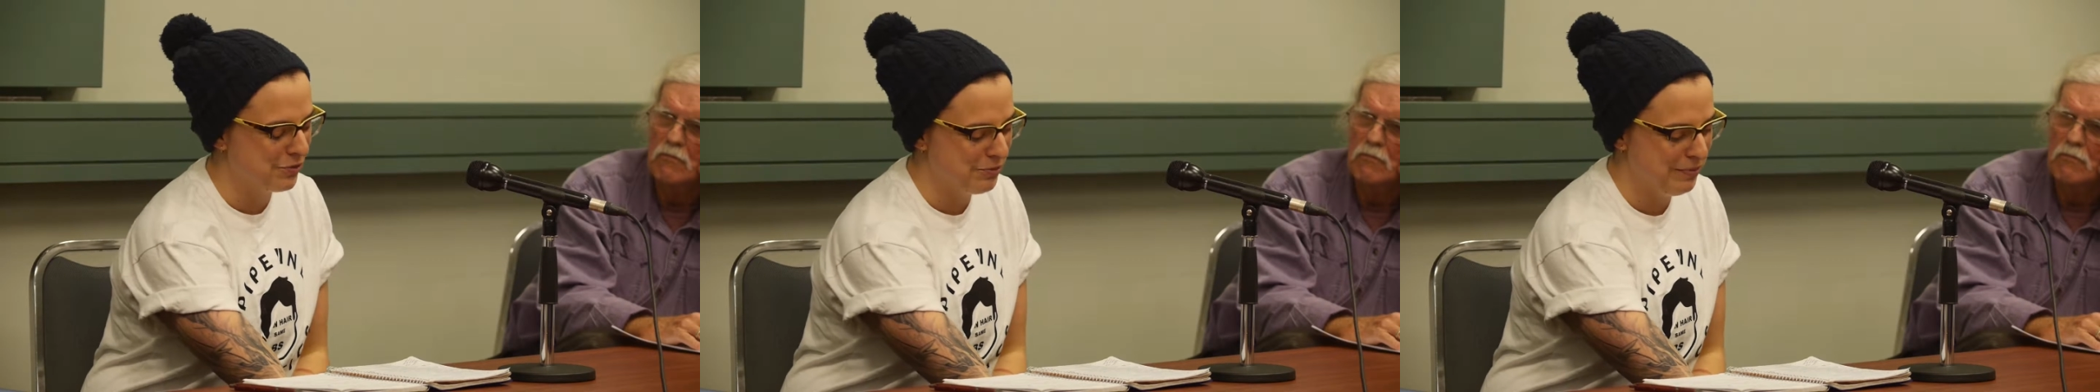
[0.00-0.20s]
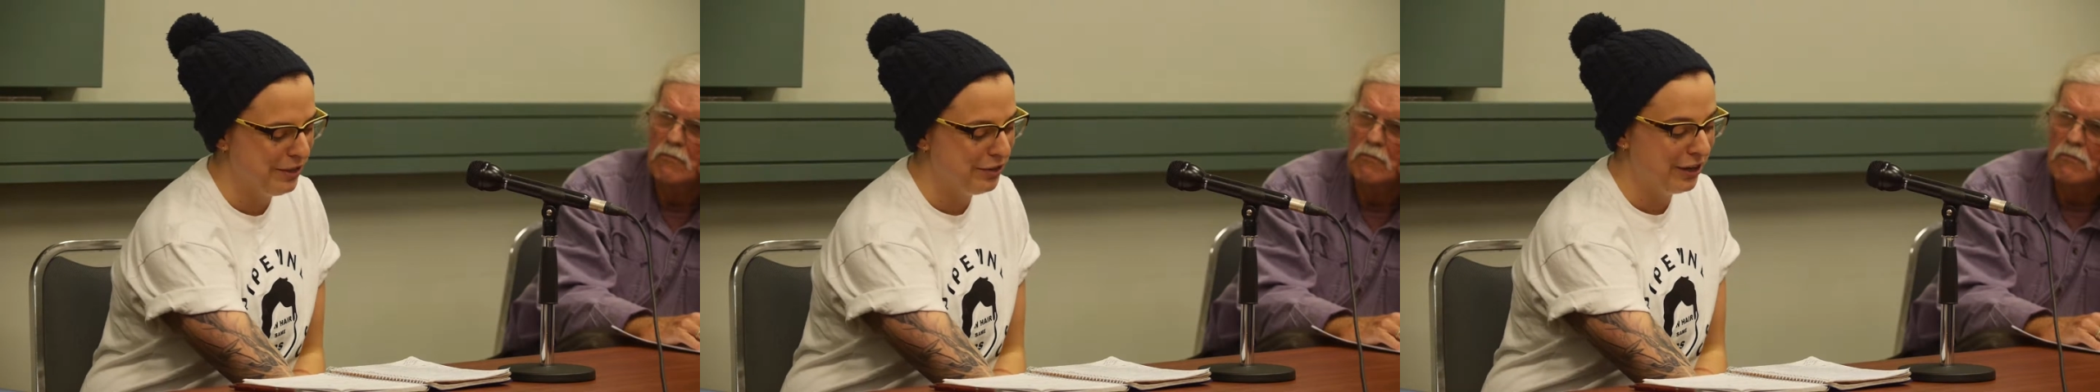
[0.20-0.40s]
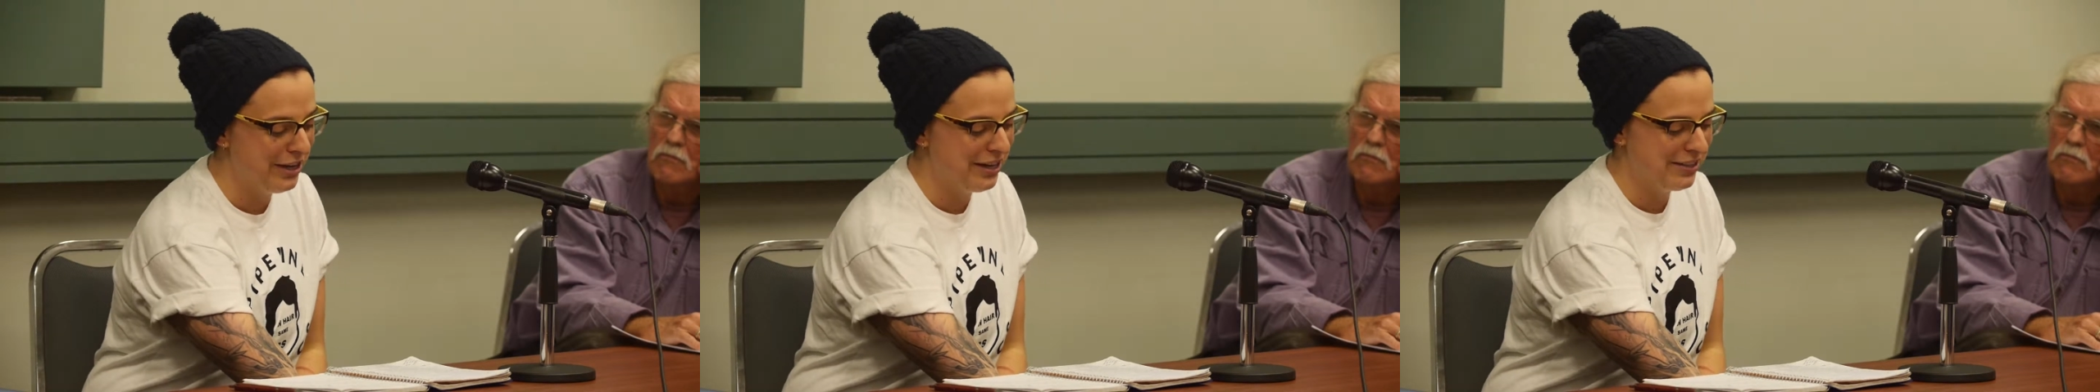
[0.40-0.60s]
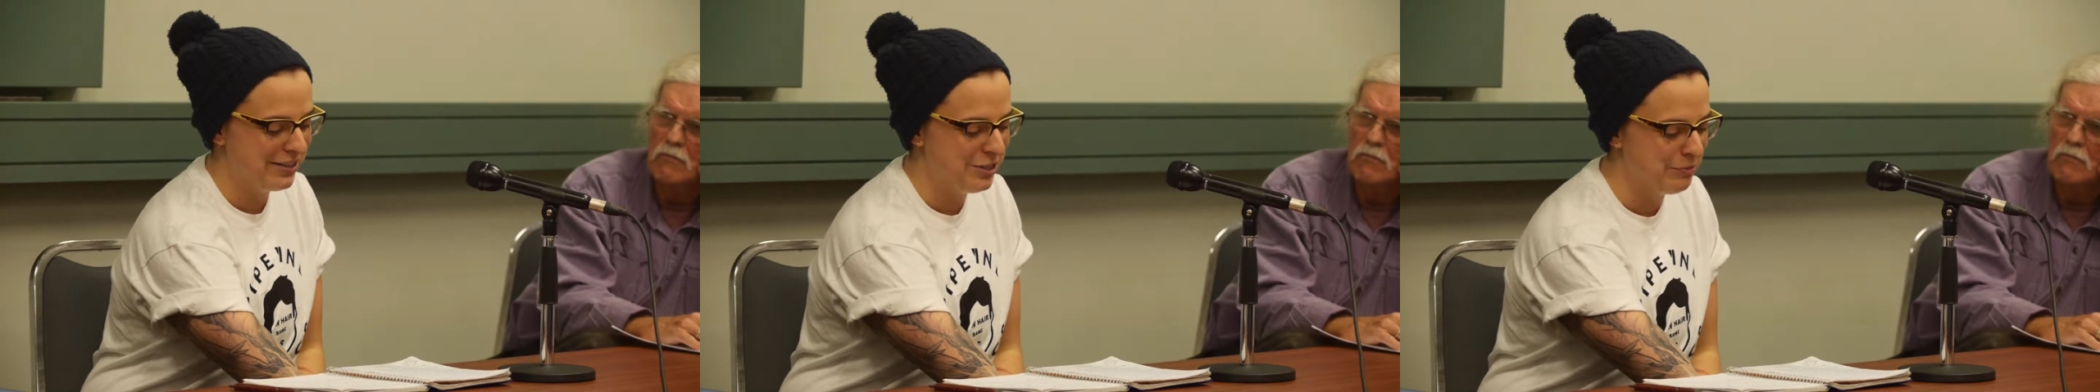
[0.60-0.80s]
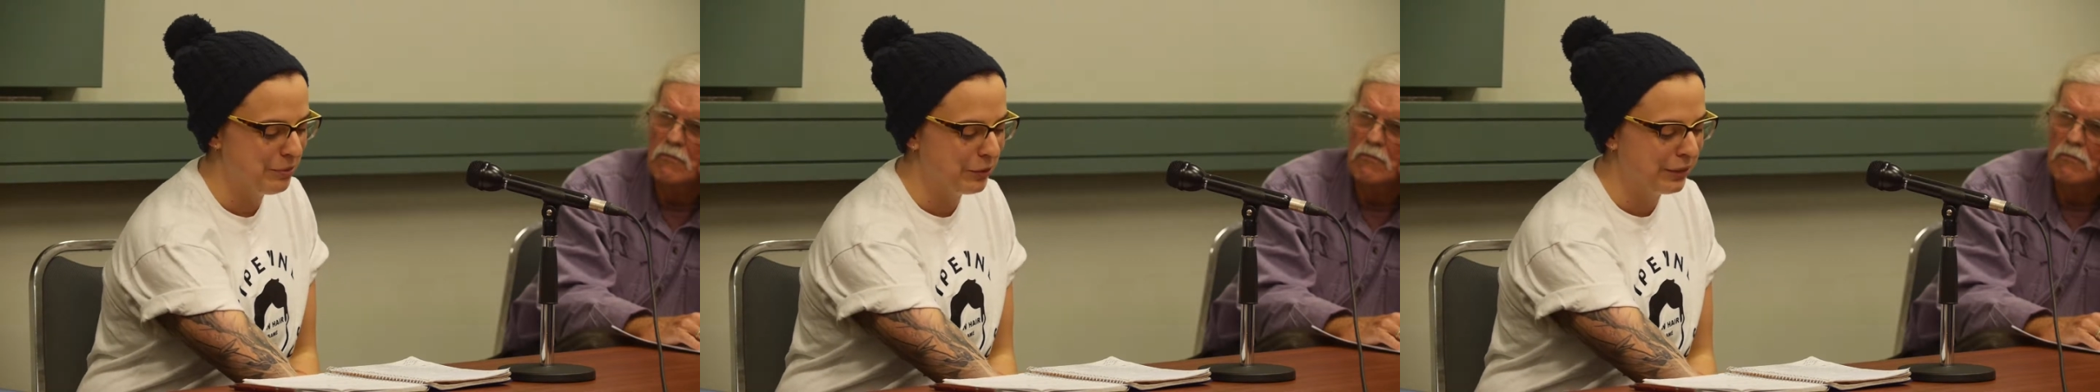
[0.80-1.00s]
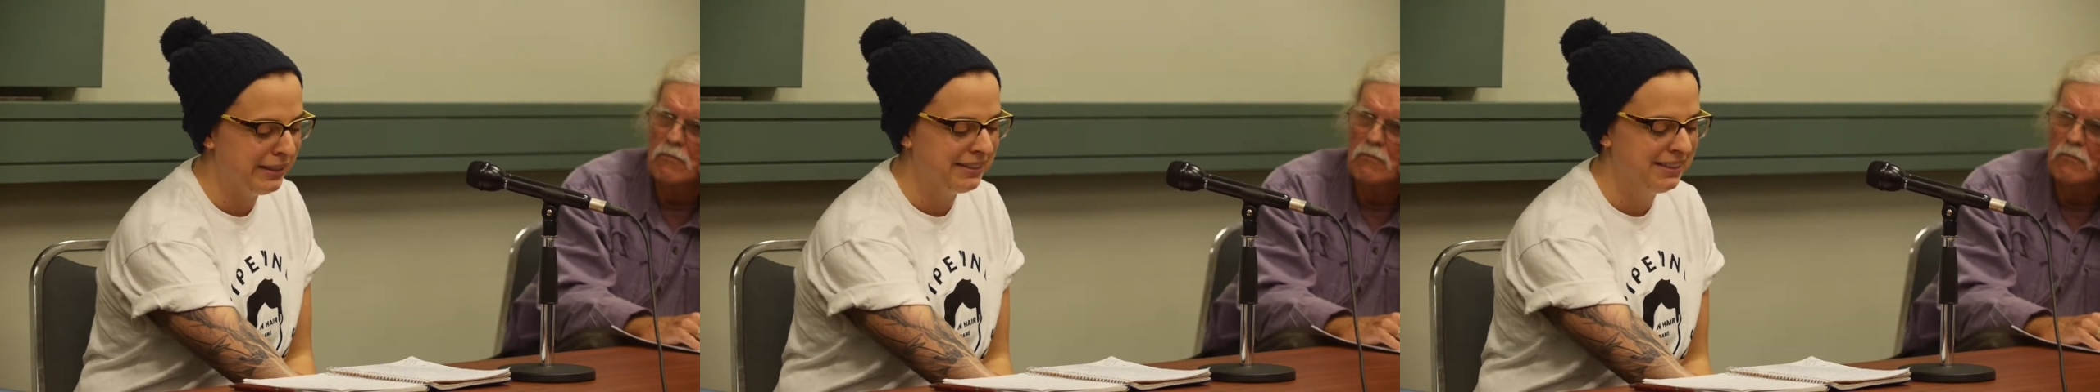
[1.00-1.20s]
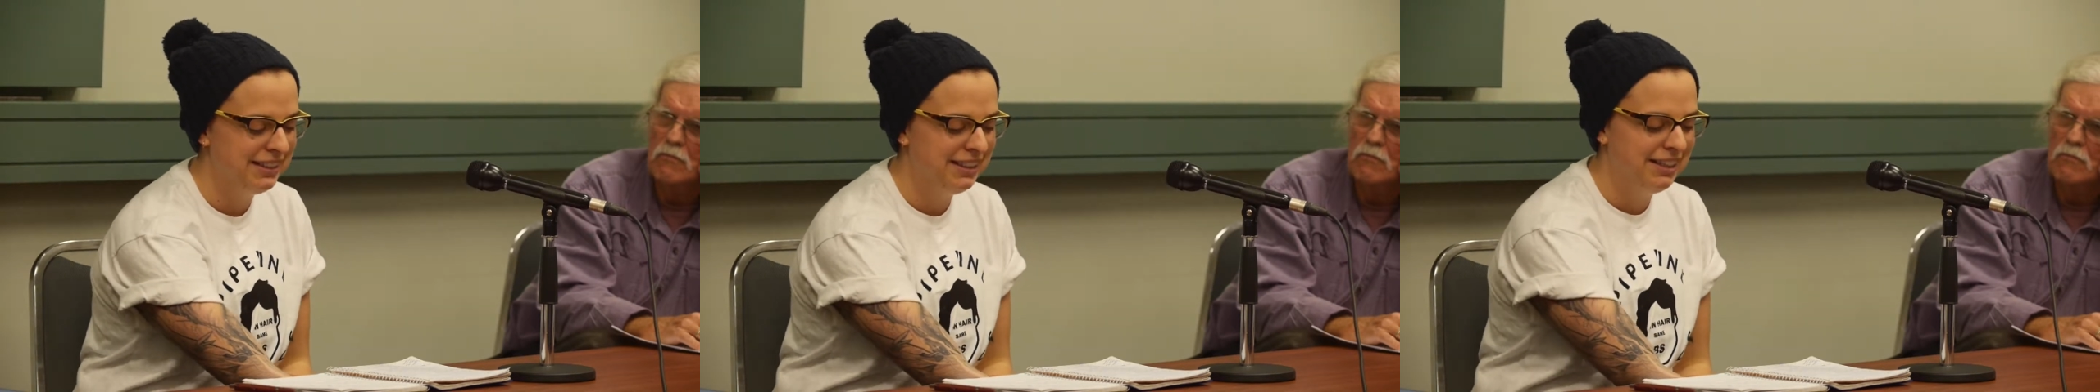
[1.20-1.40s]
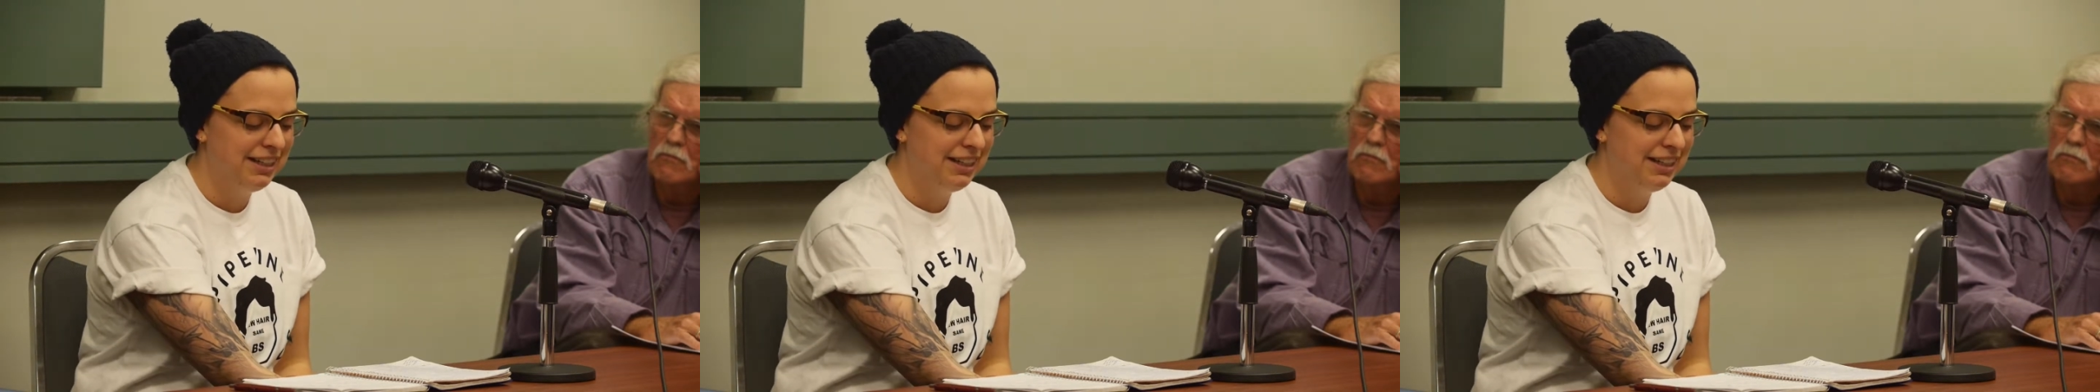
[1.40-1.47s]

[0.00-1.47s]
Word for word: would be great at this point.